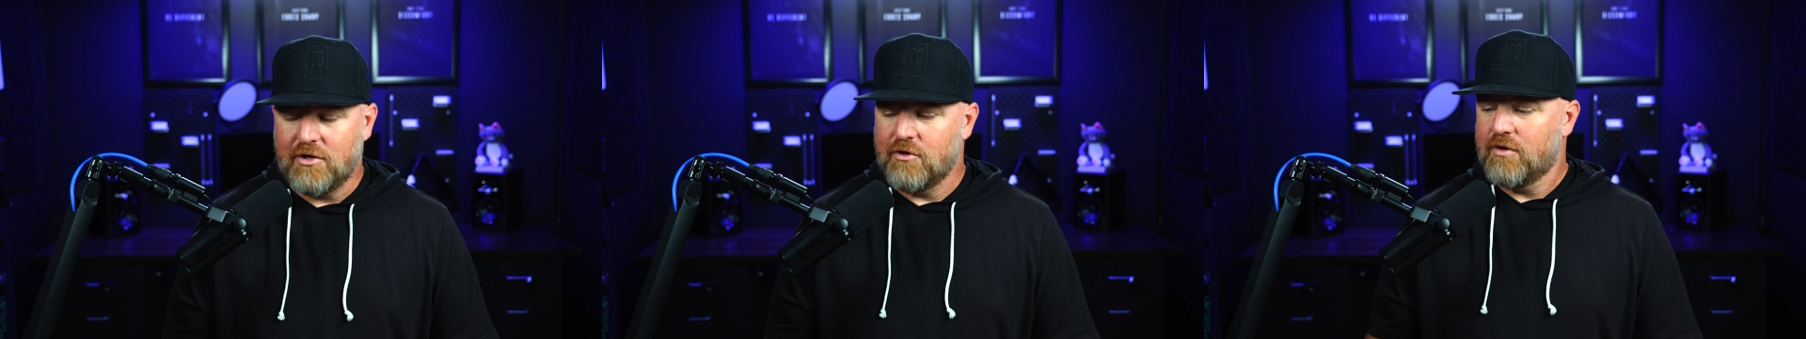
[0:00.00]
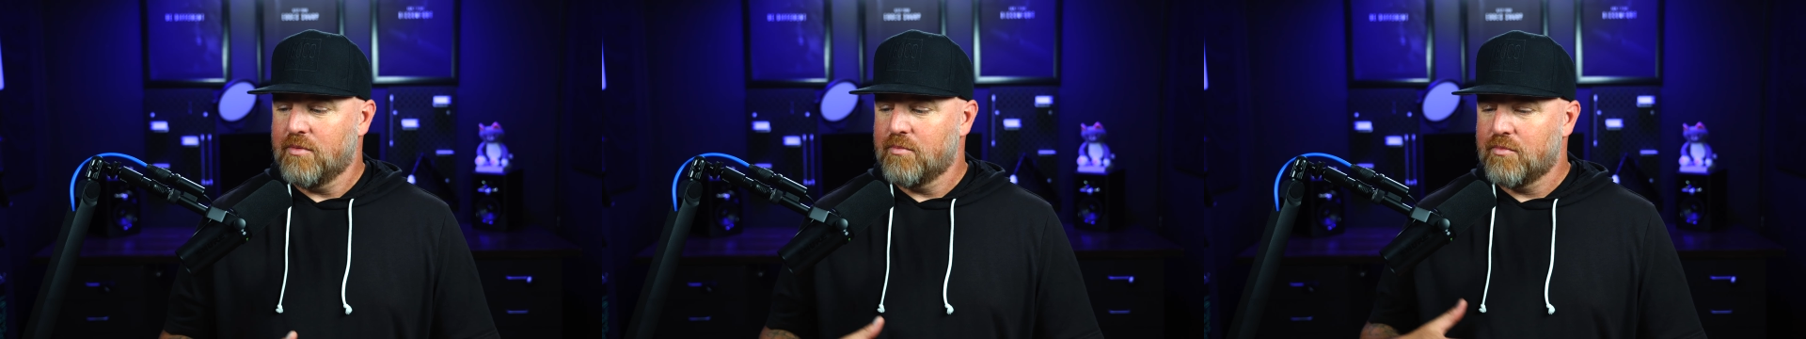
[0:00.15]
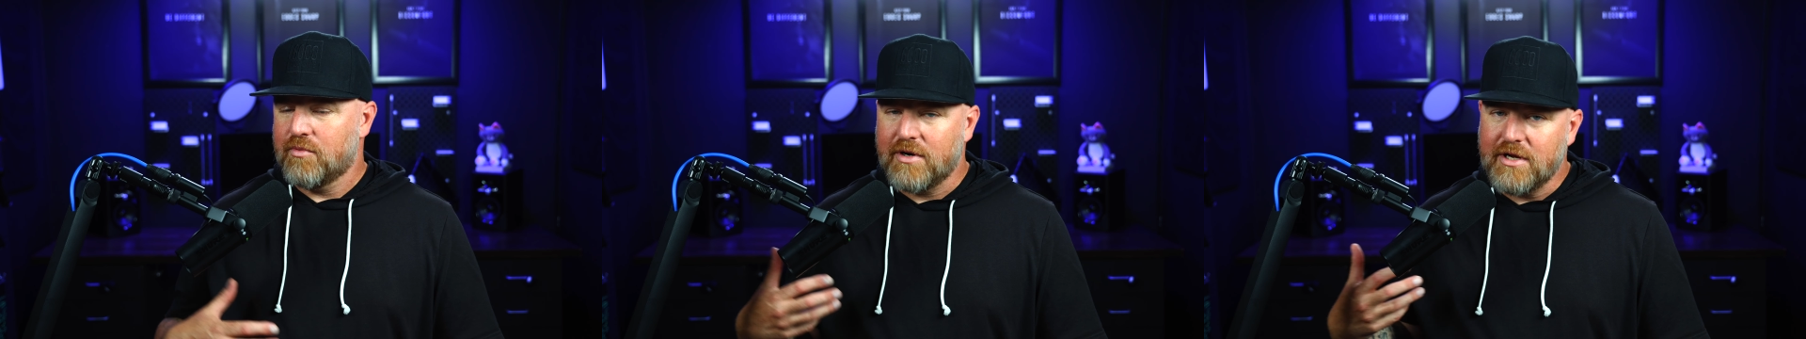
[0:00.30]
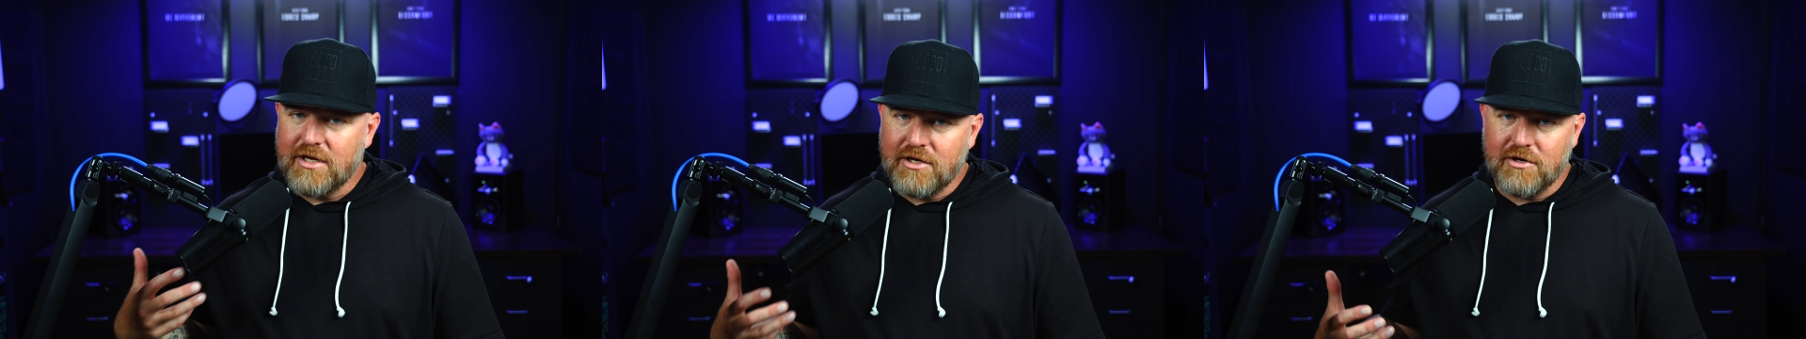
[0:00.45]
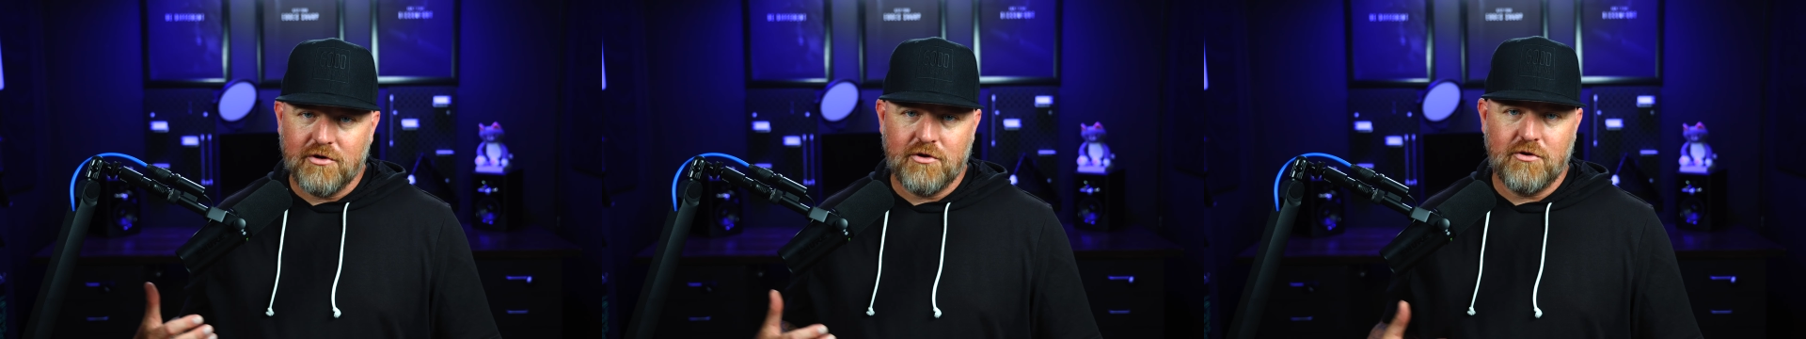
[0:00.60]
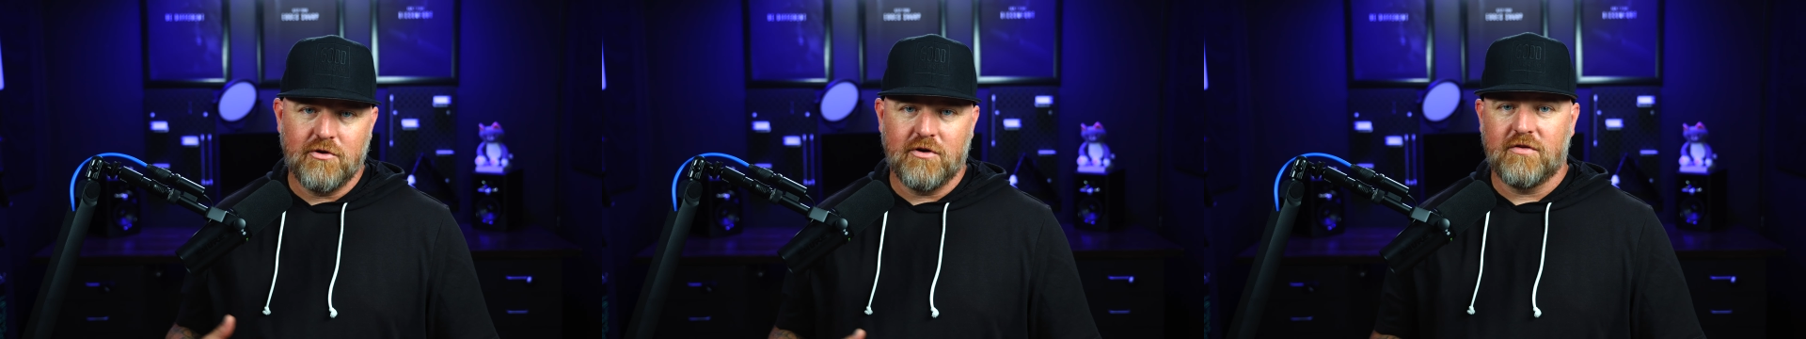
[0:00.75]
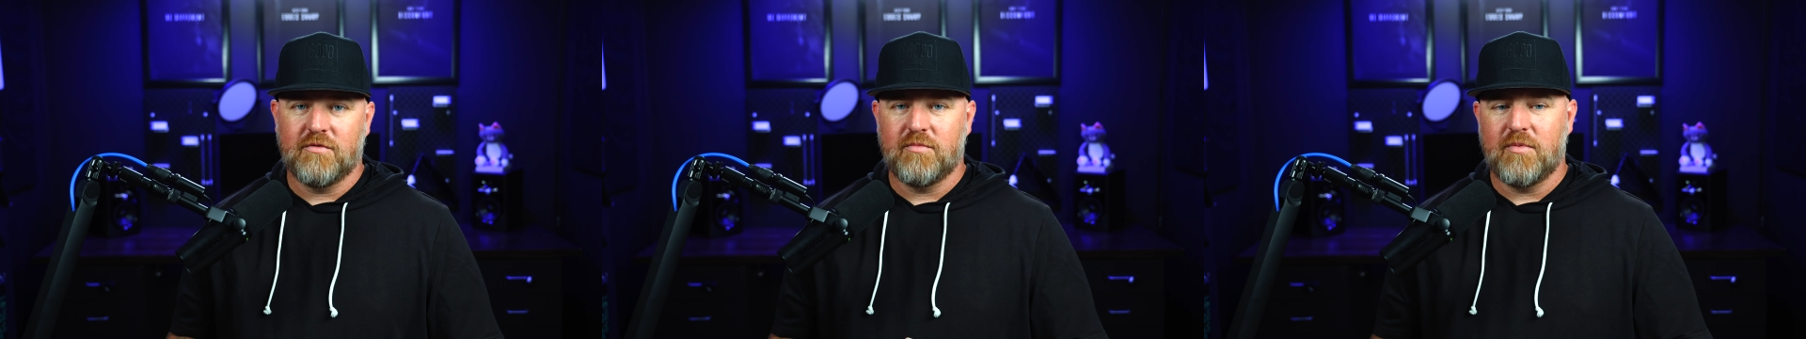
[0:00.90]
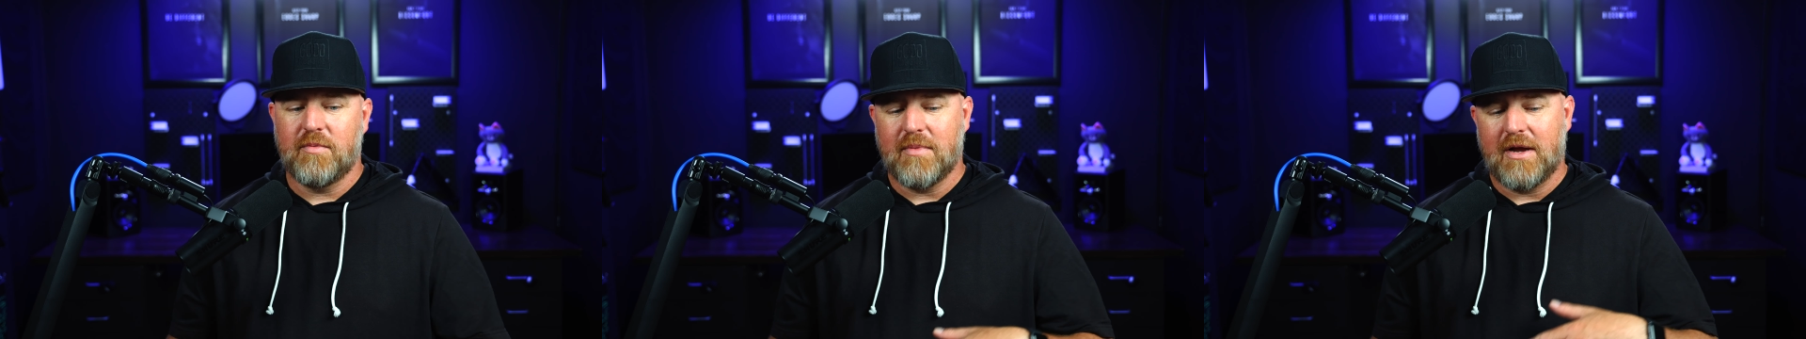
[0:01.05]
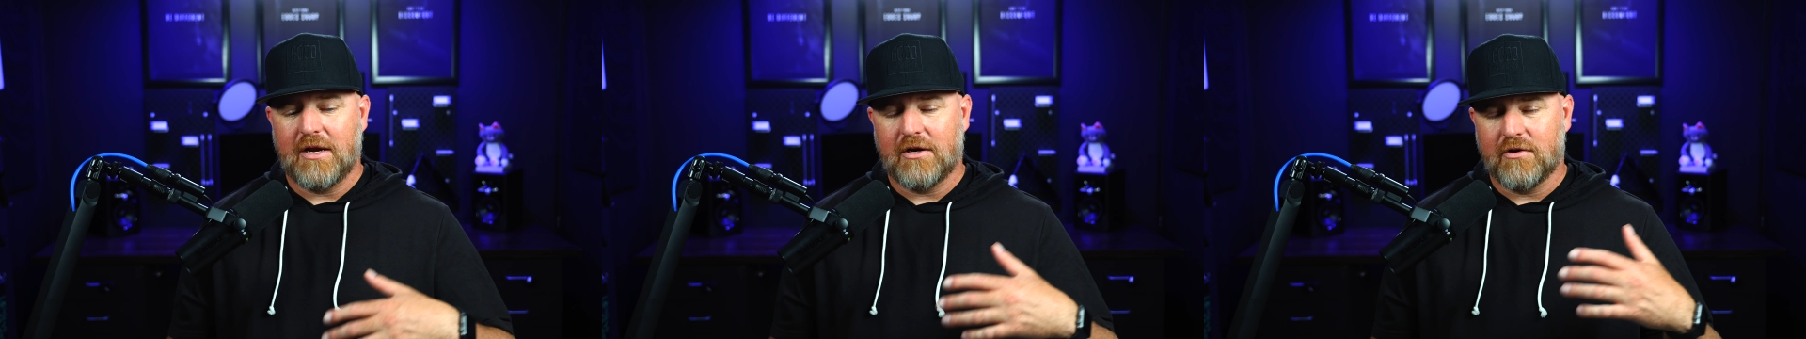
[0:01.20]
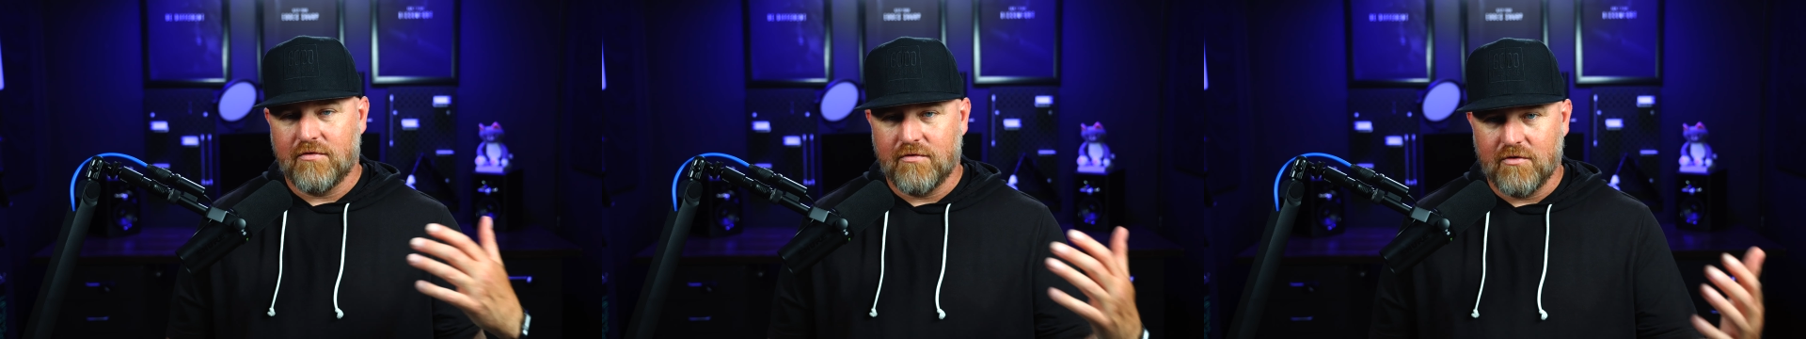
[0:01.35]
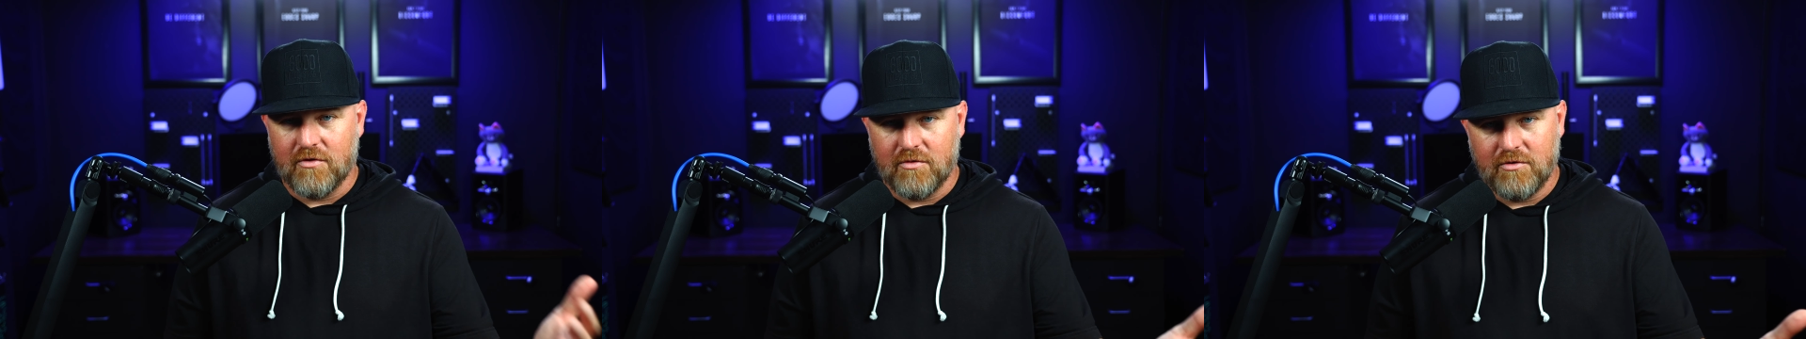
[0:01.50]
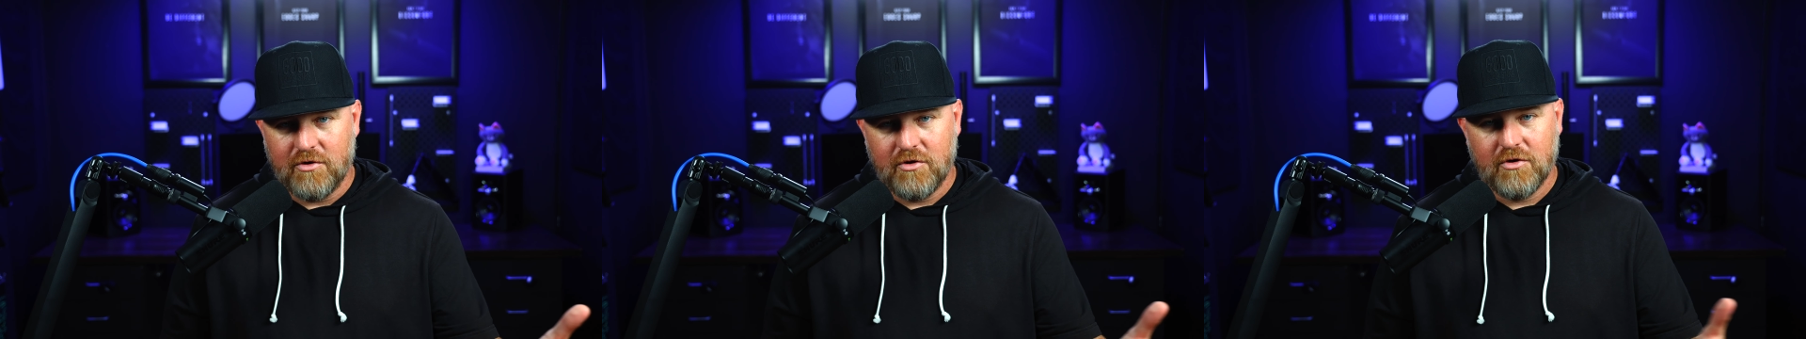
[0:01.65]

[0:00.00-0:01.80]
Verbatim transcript: you can bring your USB microphone,